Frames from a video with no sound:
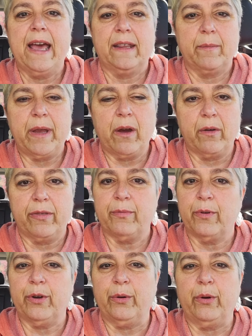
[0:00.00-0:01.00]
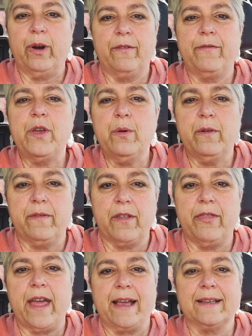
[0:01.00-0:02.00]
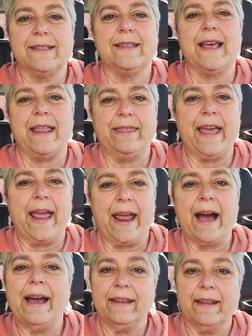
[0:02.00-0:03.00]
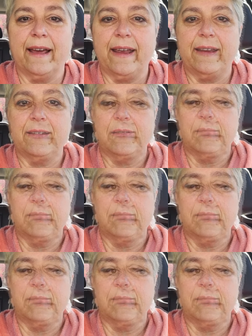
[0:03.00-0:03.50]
Let me go through a few of the things that they highlight.